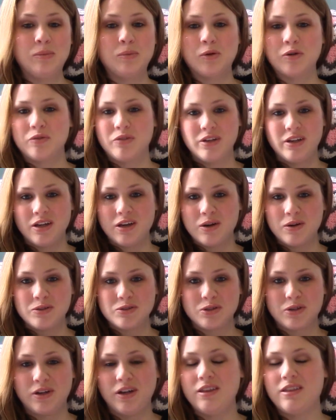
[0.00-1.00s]
any more
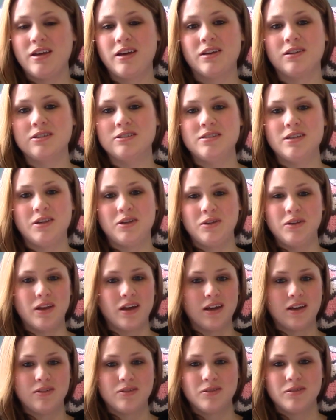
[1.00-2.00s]
videos or anything else that you'd
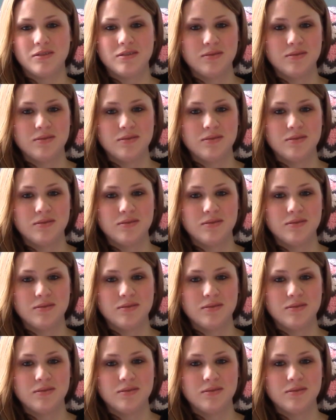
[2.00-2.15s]
like